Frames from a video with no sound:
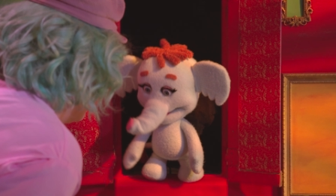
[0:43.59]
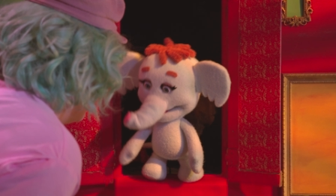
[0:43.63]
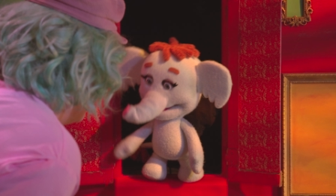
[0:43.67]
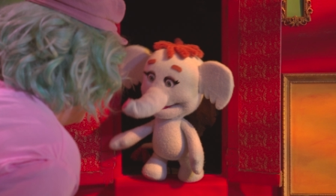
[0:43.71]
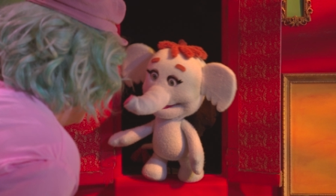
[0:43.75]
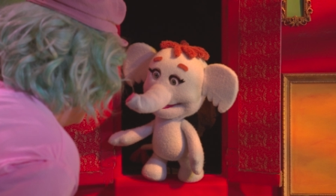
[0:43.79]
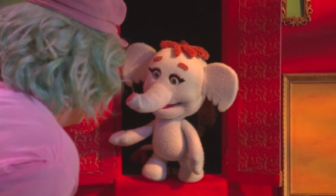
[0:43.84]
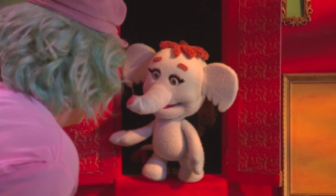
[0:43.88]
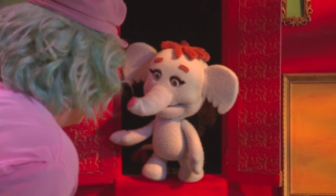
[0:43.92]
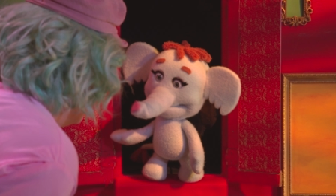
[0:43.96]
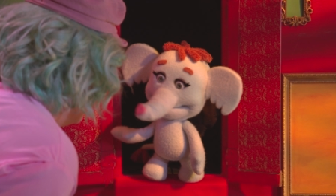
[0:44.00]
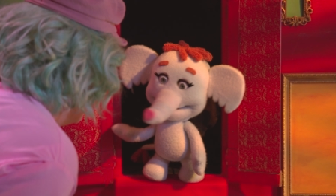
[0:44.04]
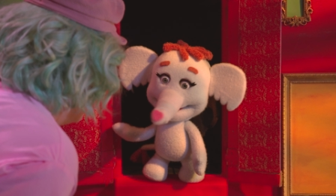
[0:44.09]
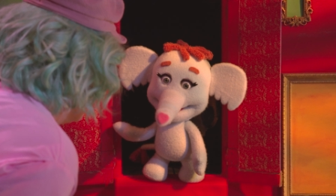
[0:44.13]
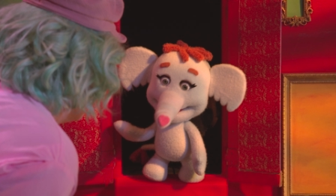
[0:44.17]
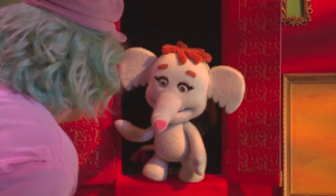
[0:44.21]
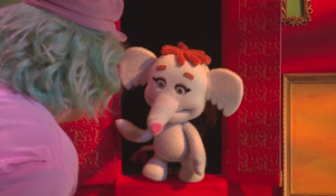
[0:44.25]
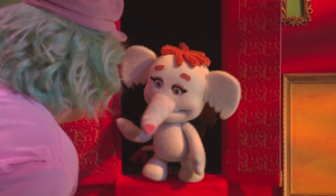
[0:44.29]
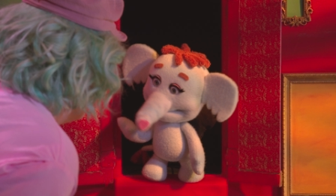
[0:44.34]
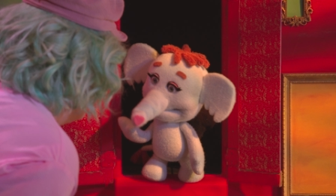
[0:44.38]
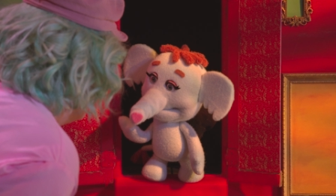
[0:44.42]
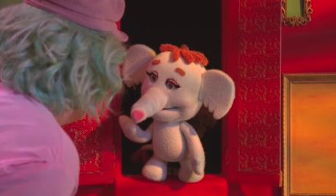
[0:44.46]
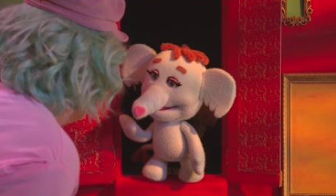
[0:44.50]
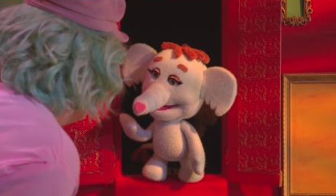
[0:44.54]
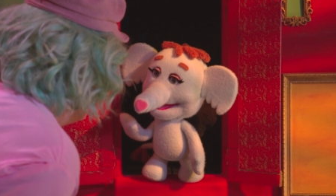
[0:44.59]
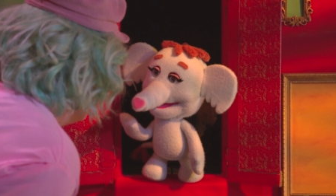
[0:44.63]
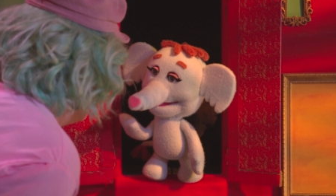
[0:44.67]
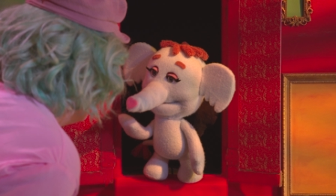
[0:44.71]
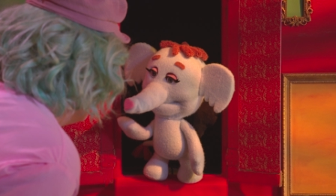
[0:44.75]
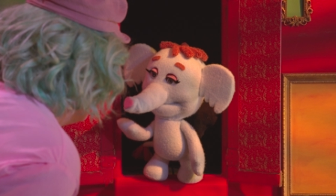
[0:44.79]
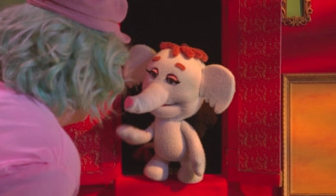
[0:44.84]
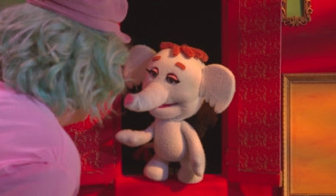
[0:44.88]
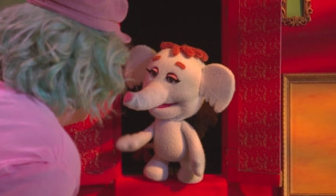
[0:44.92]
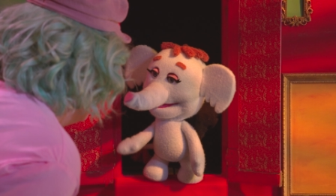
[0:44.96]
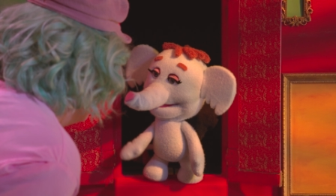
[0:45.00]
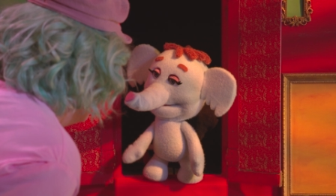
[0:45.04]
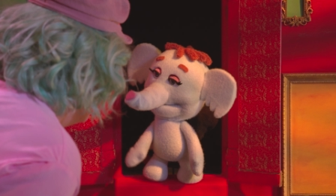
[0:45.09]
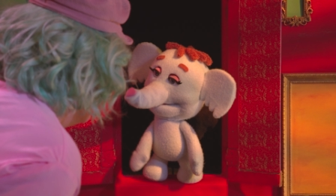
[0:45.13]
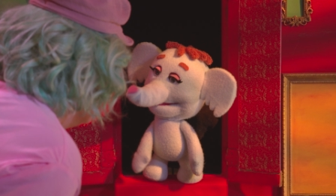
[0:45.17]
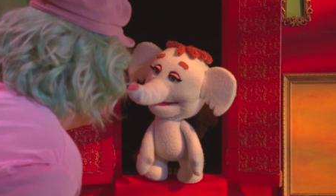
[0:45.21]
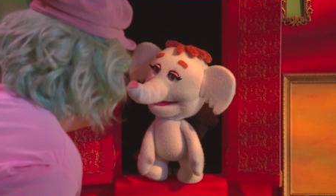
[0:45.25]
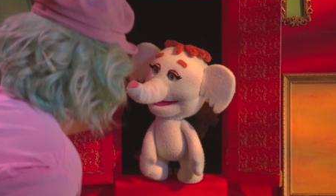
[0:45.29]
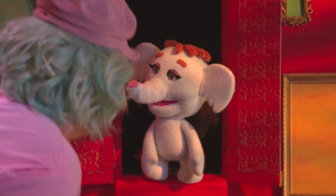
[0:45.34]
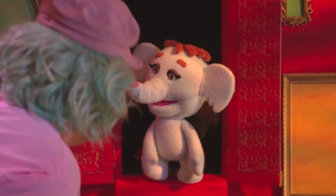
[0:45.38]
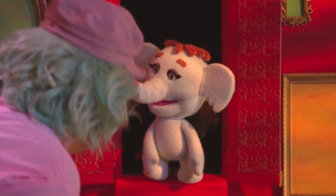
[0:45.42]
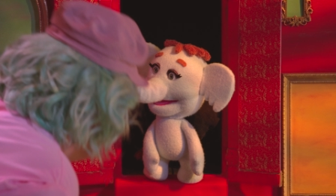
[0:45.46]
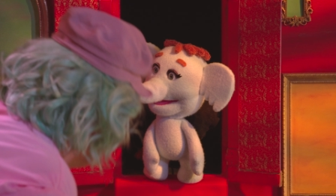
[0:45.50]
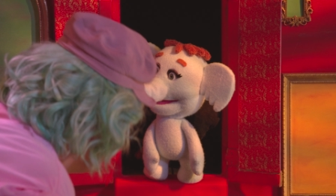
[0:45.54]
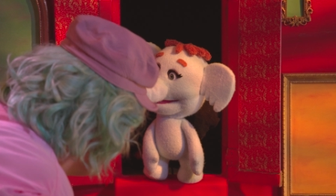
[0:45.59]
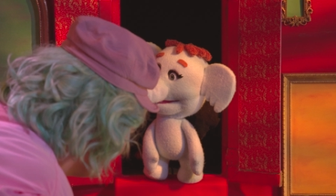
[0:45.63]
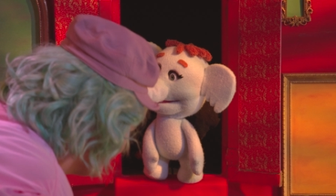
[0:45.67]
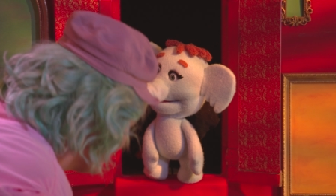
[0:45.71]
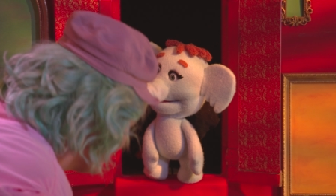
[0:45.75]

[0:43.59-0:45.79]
given you the present yet.